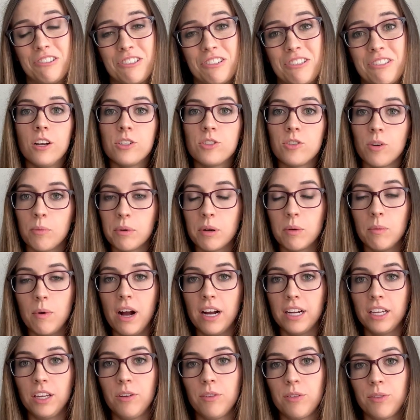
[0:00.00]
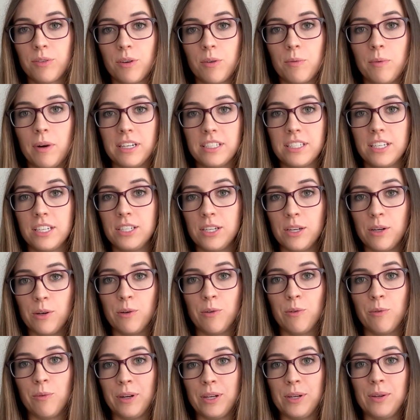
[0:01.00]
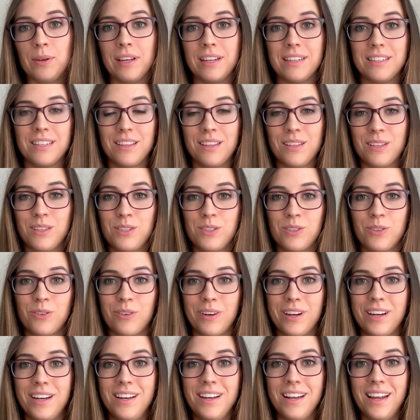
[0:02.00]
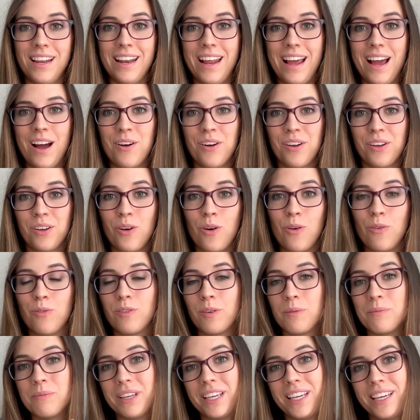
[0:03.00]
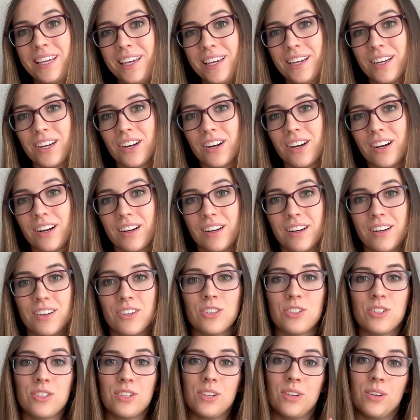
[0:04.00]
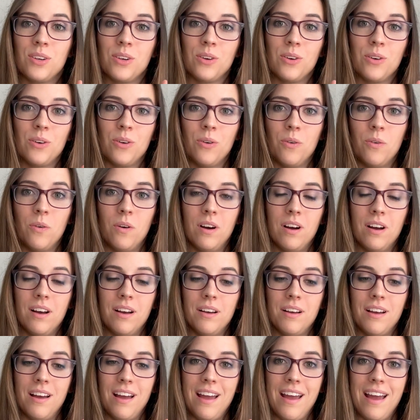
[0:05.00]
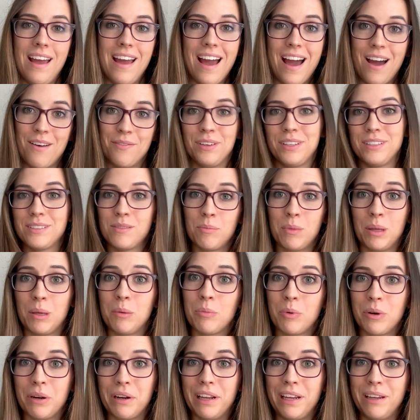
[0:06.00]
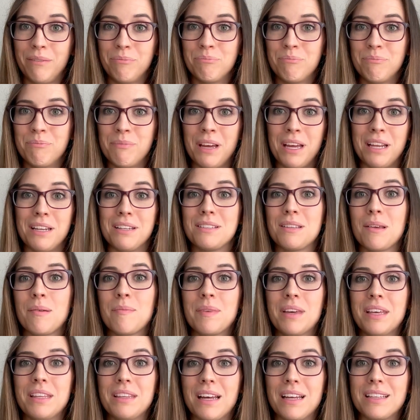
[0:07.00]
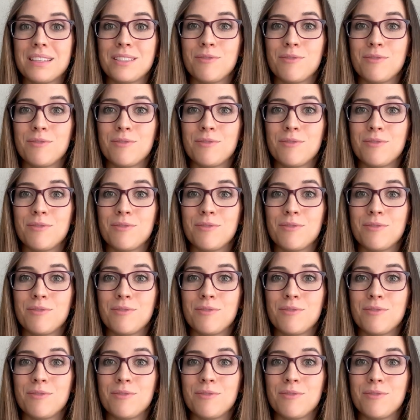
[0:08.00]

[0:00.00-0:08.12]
So I'm going to walk you through what to do when you get to this screen and how to go from here to having something pretty and something that's